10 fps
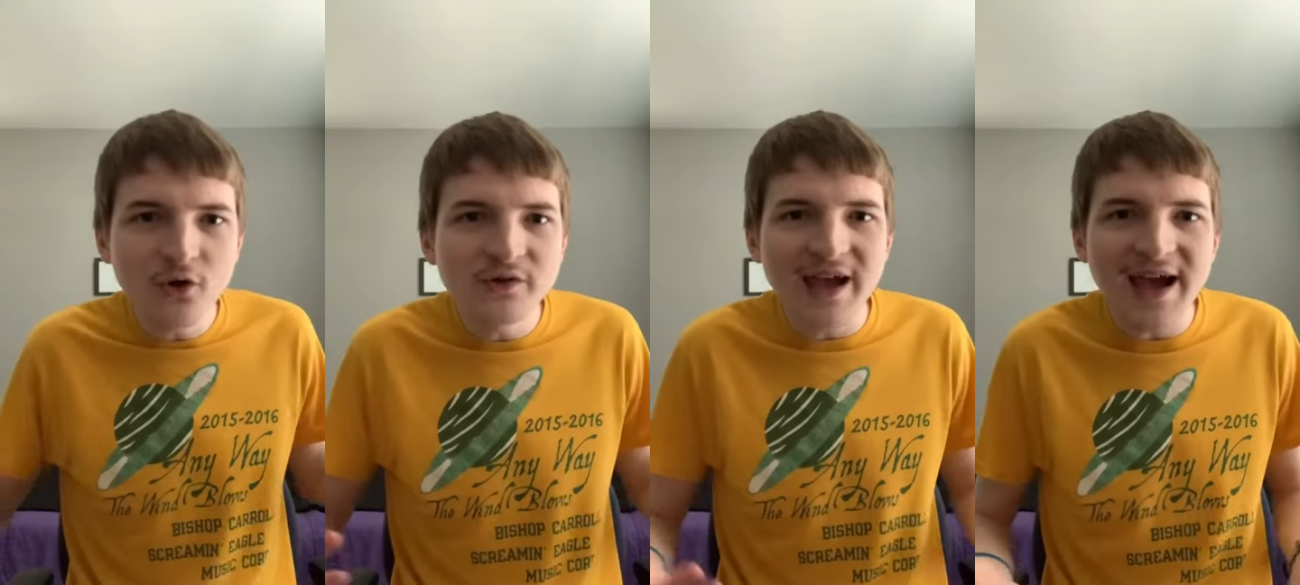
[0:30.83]

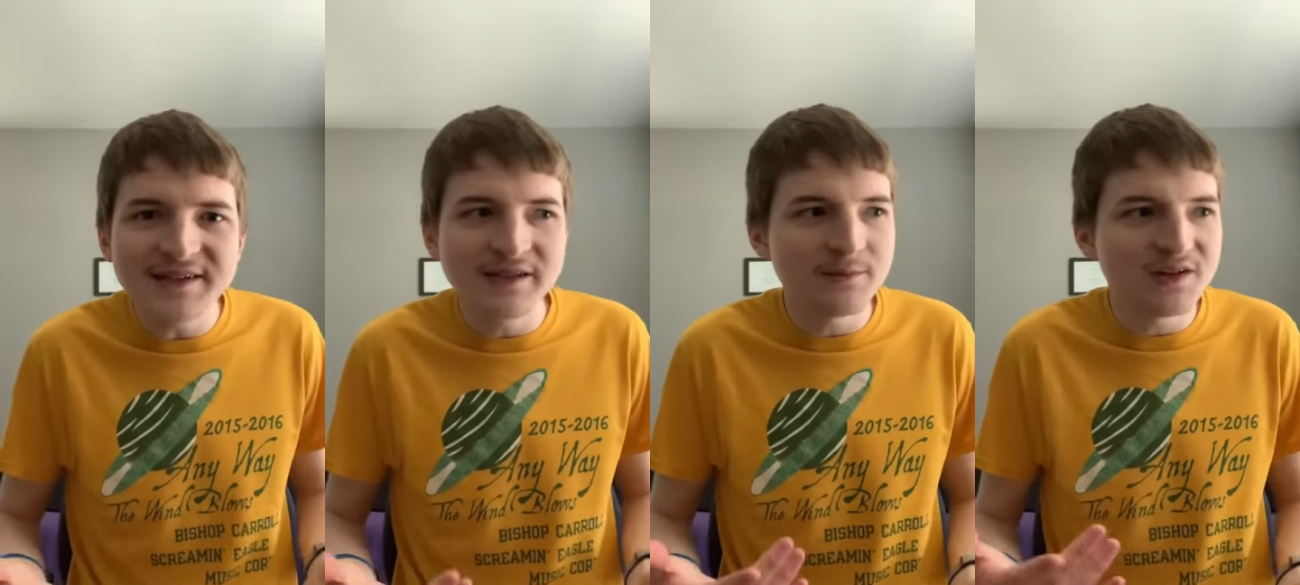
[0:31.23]
only has
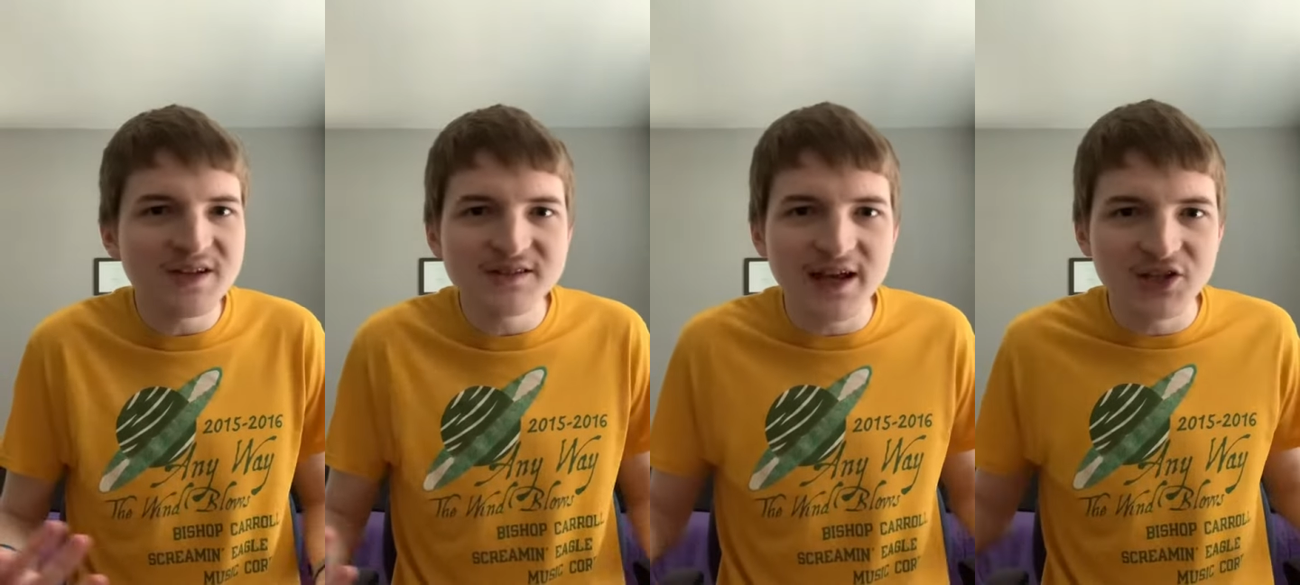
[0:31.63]
them because he's
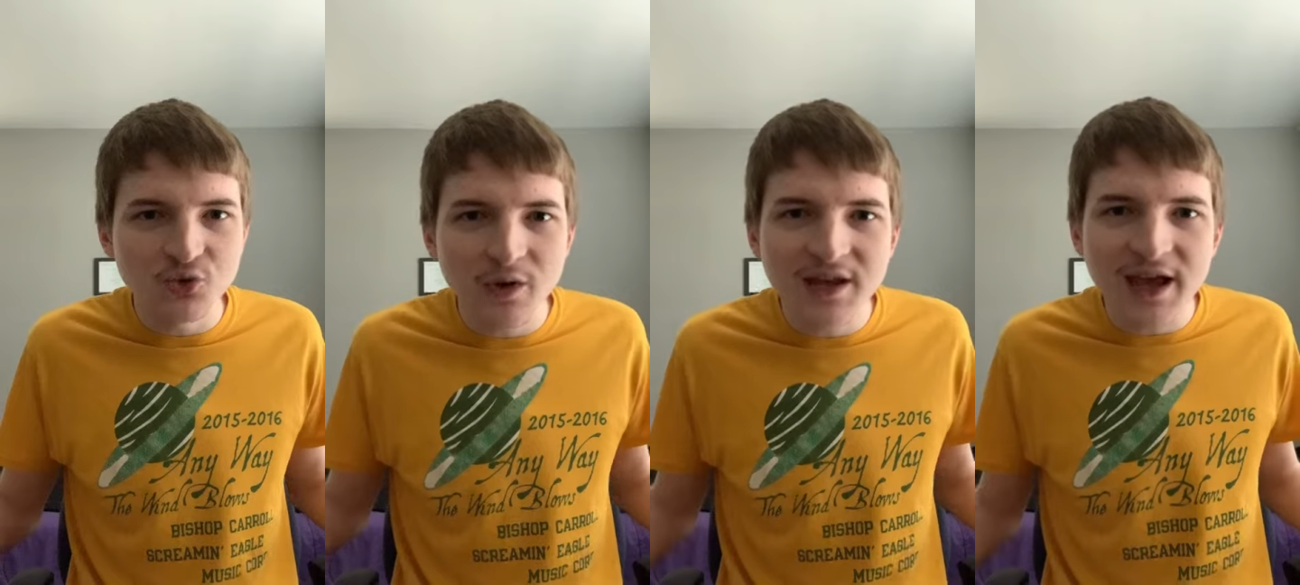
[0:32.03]
like
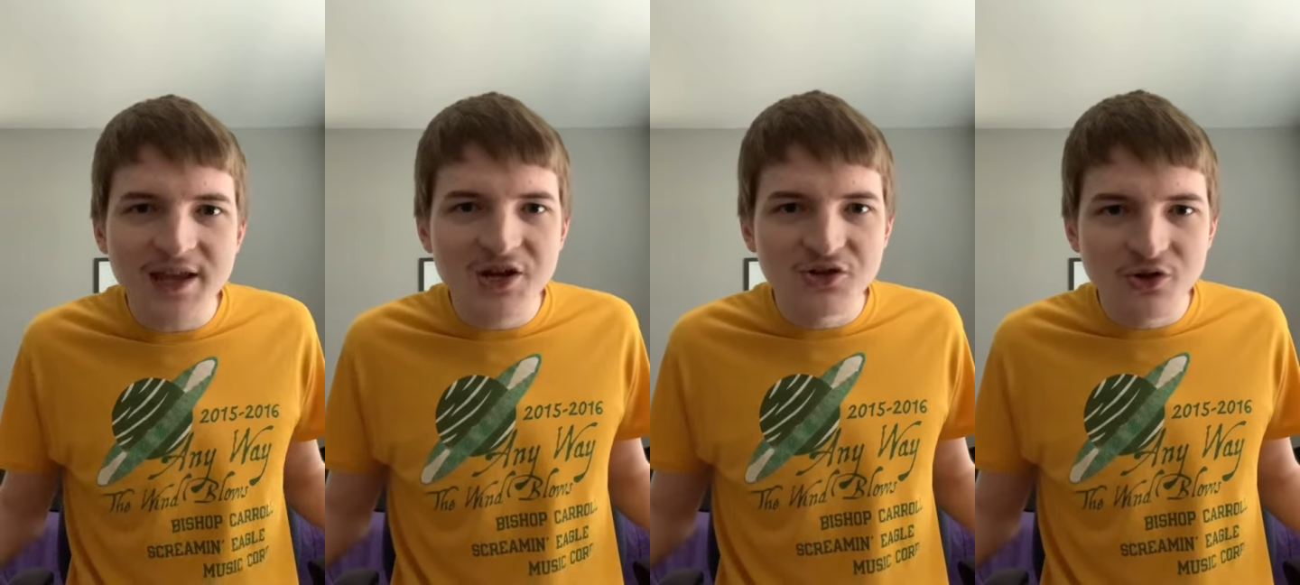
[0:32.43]
28
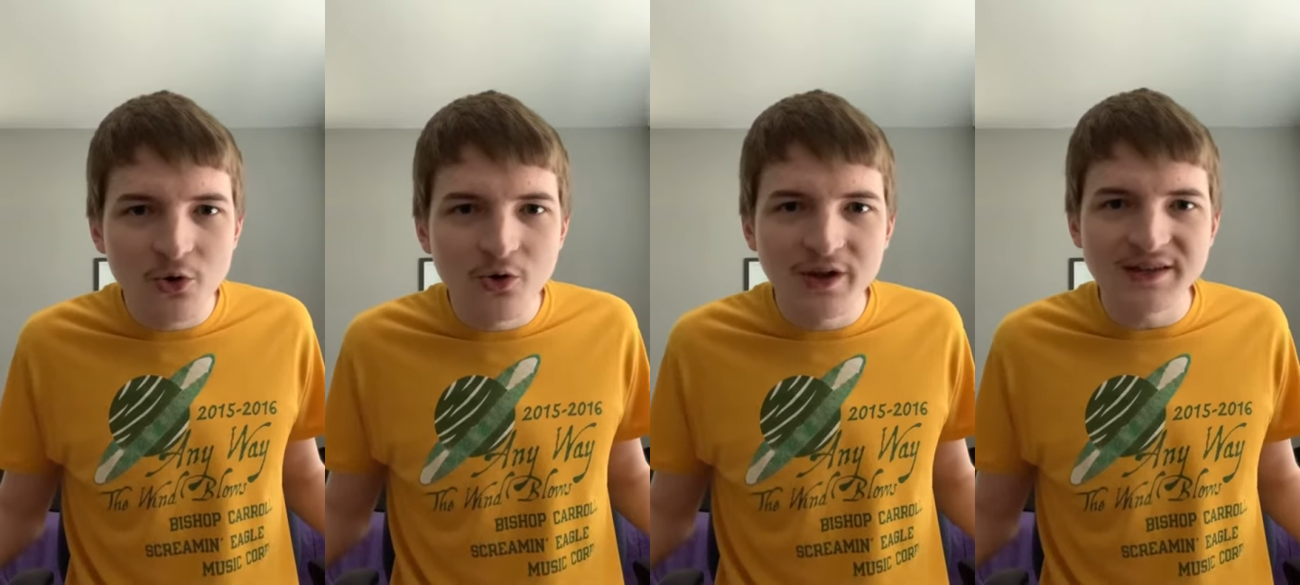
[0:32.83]
years
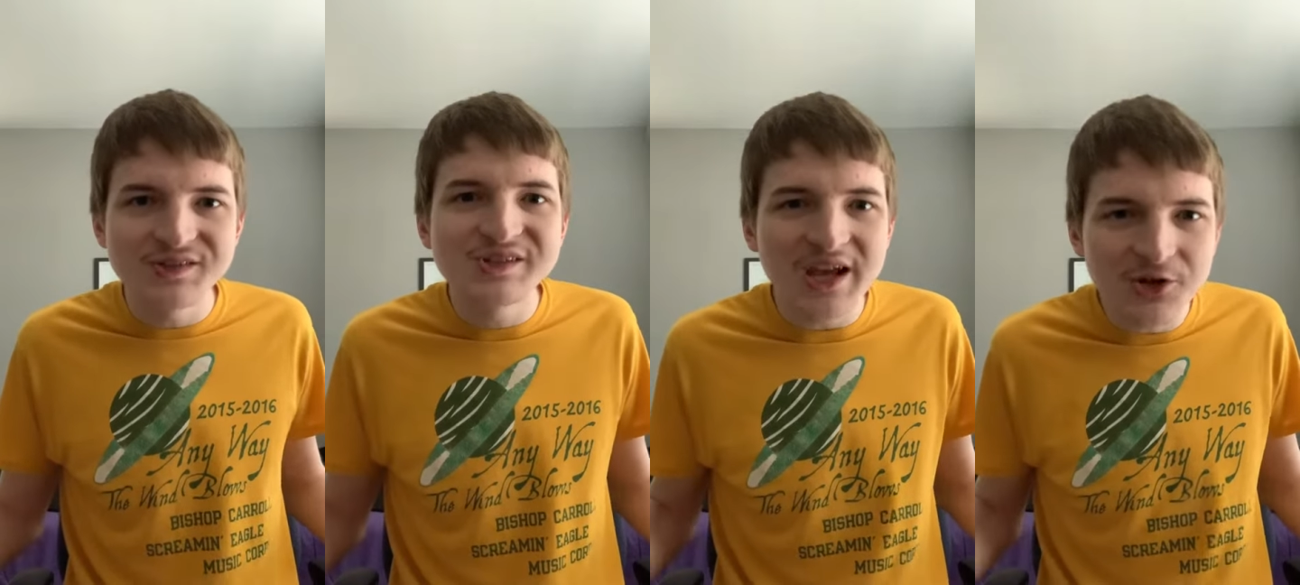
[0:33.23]
old in
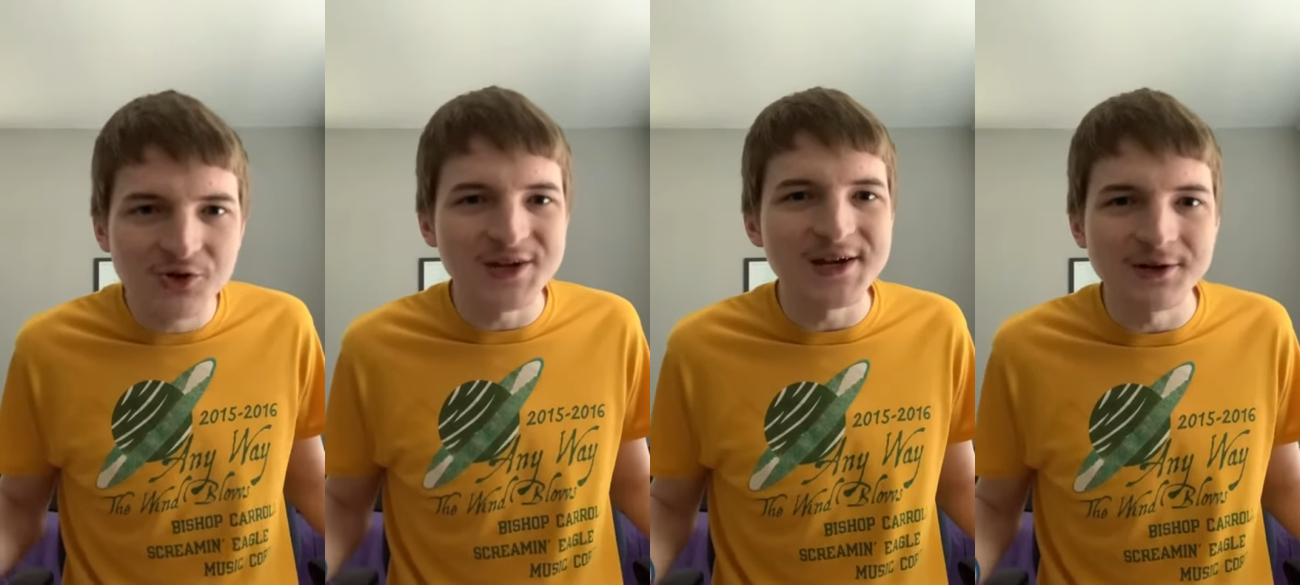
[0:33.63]
satyr
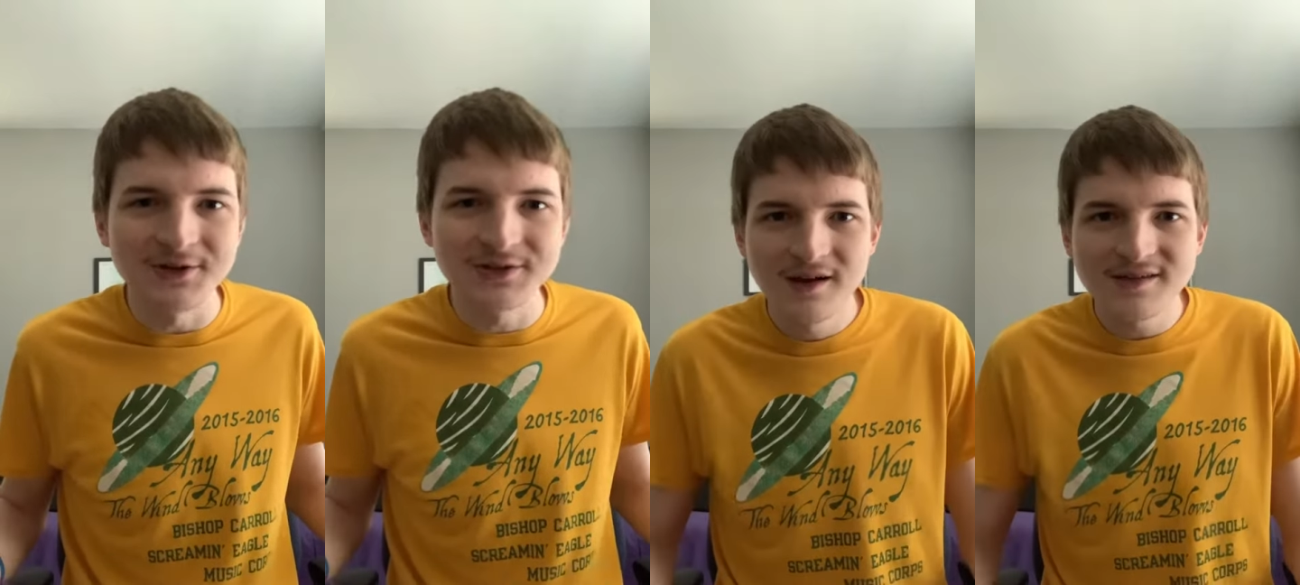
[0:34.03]
years
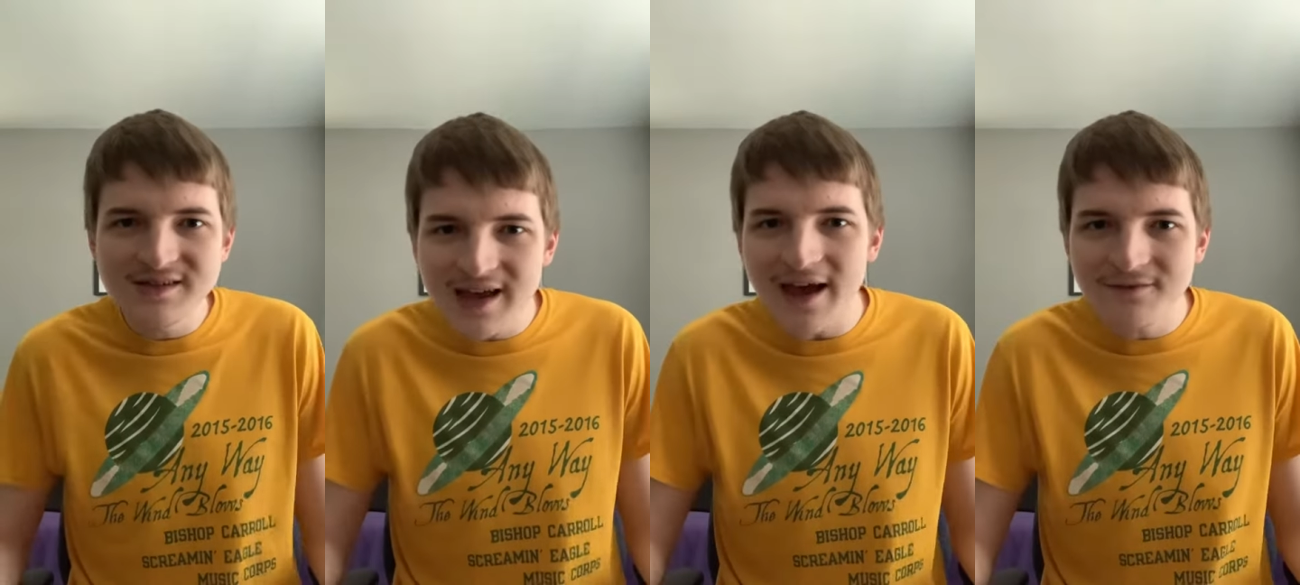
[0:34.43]
because he's
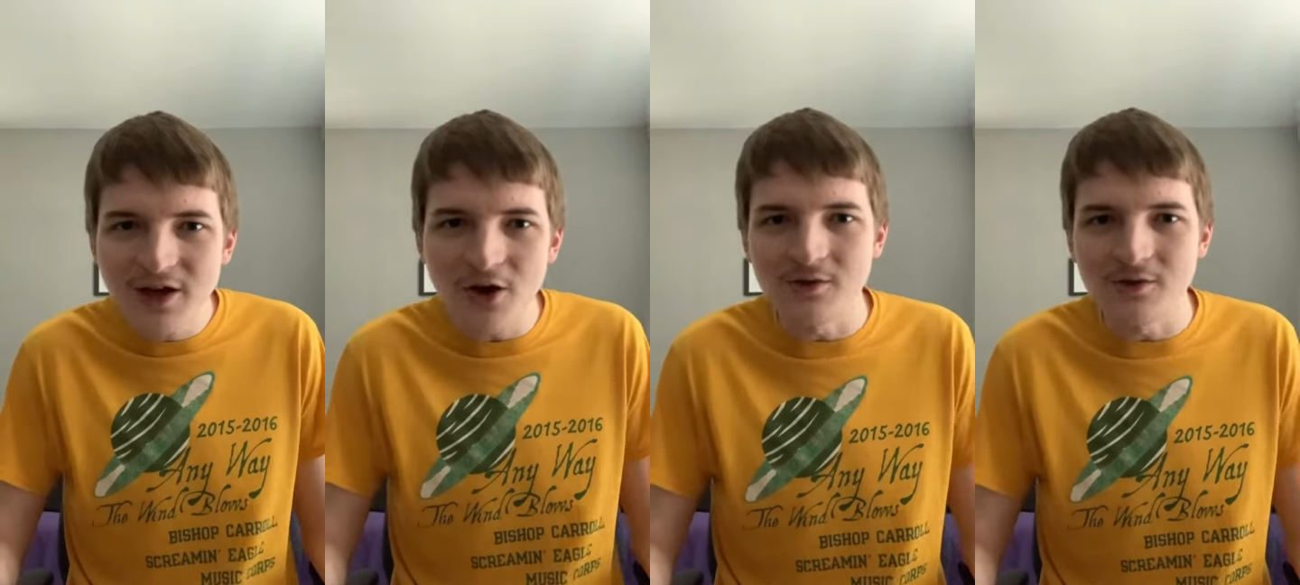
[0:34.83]
half goat.